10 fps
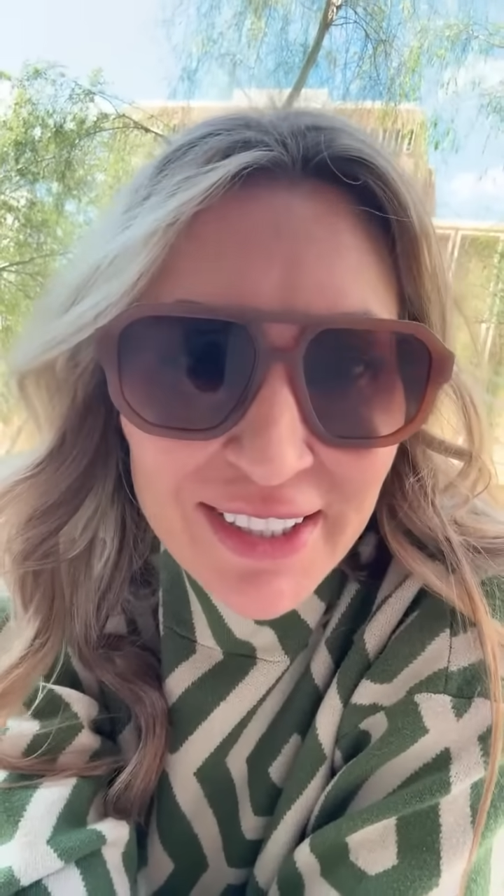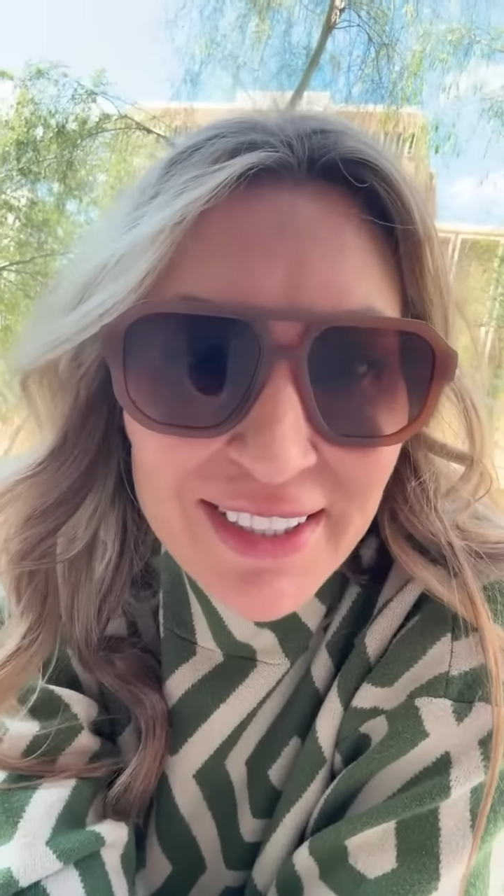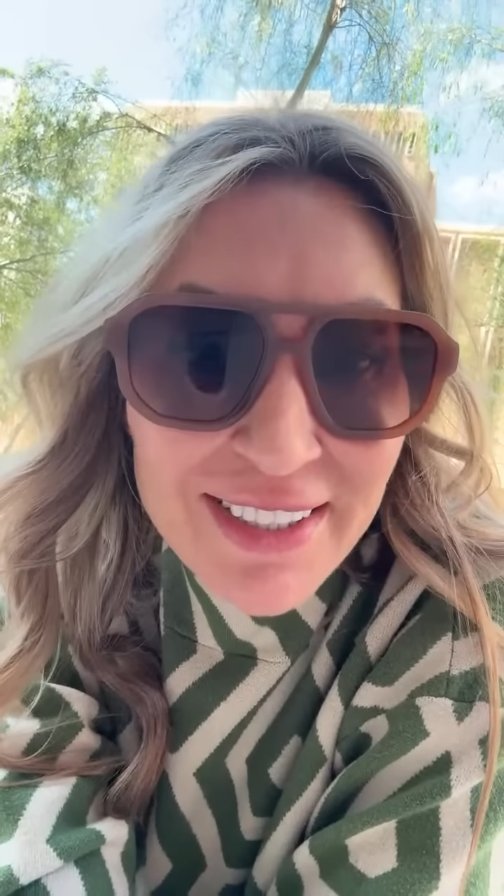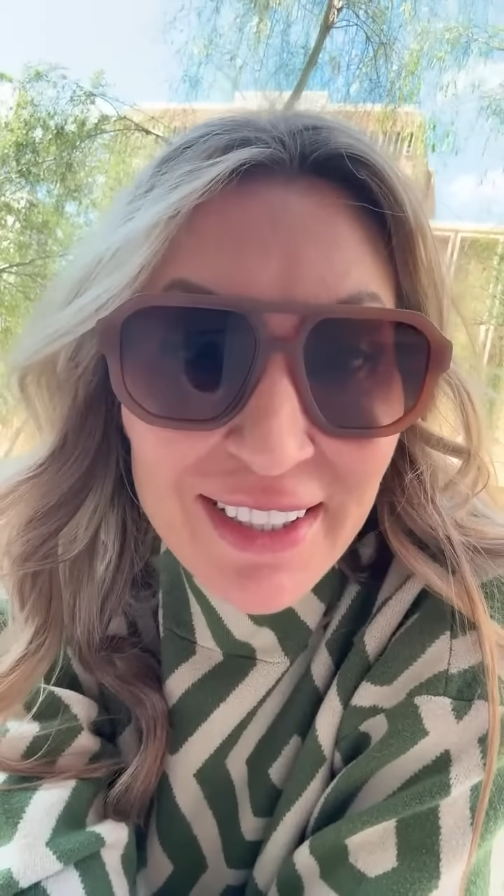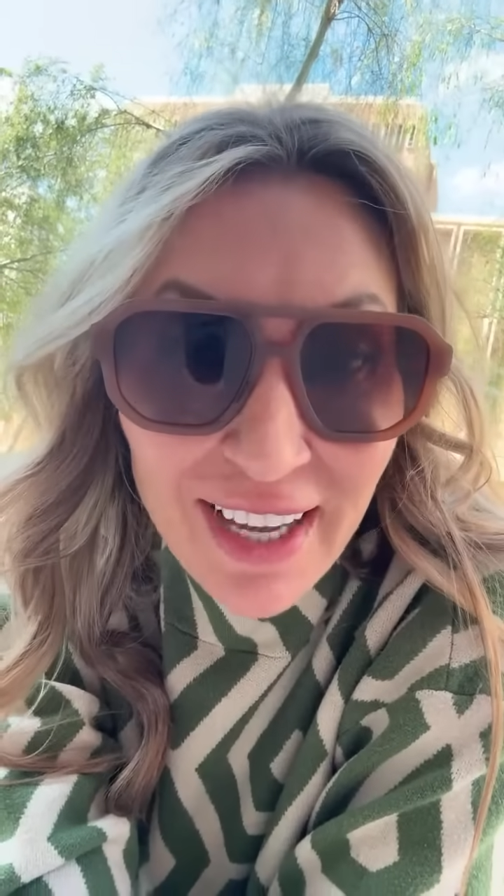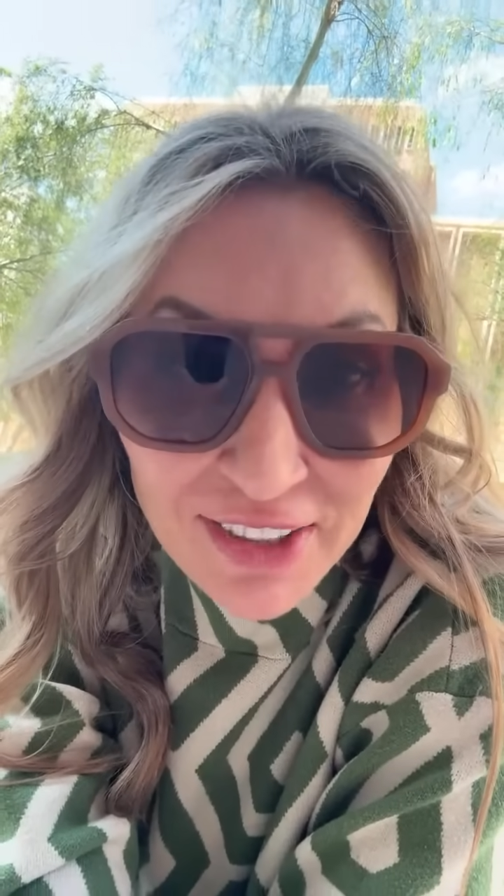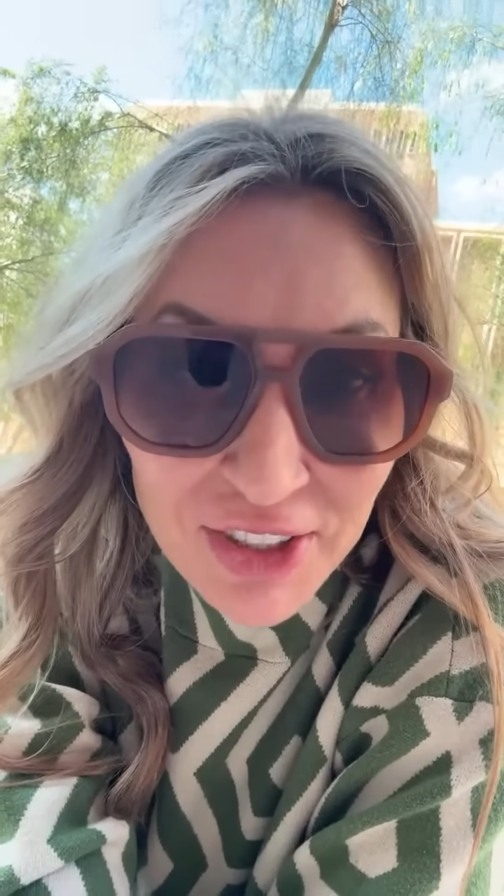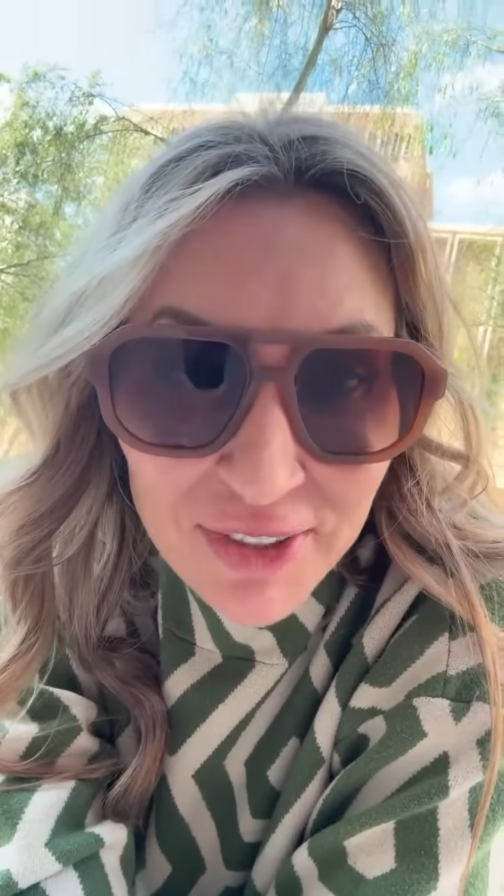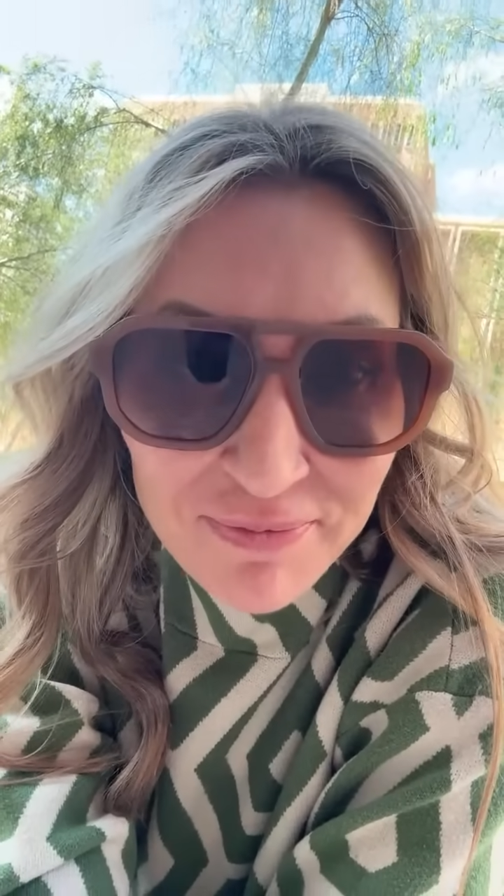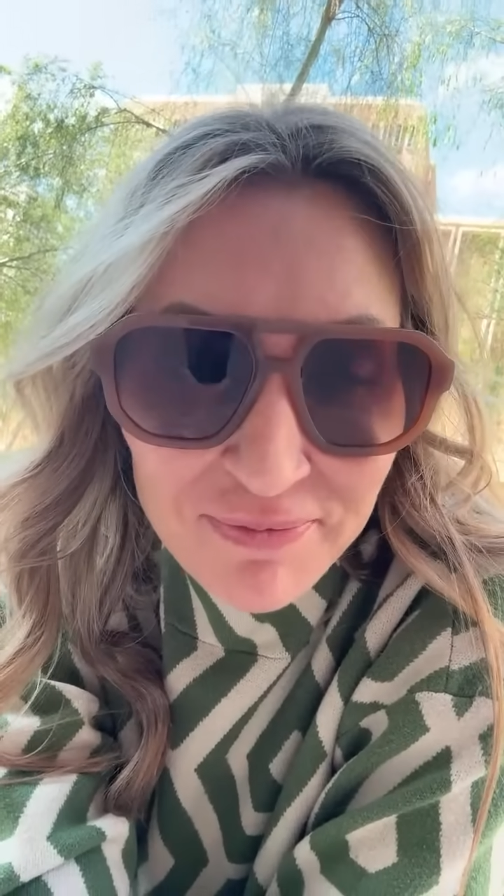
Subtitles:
selection.